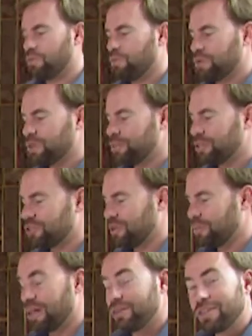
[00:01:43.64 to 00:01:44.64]
what's special
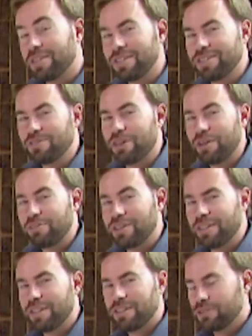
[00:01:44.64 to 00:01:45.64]
about it is if you have
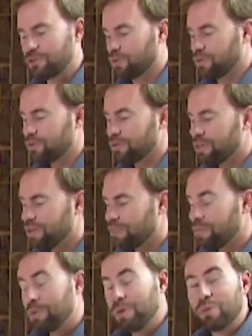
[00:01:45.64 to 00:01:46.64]
kids or
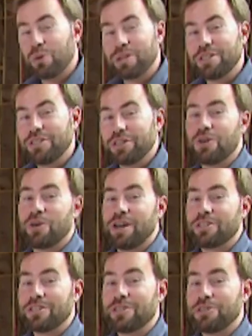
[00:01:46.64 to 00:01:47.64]
maybe you pull into your
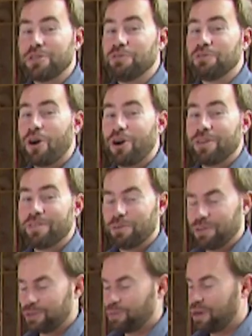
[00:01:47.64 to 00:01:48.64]
garage a little too far every
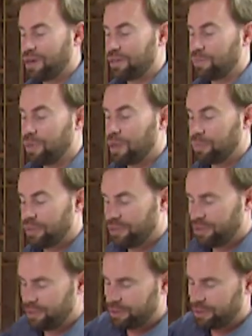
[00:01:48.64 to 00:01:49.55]
once in a while and bump it,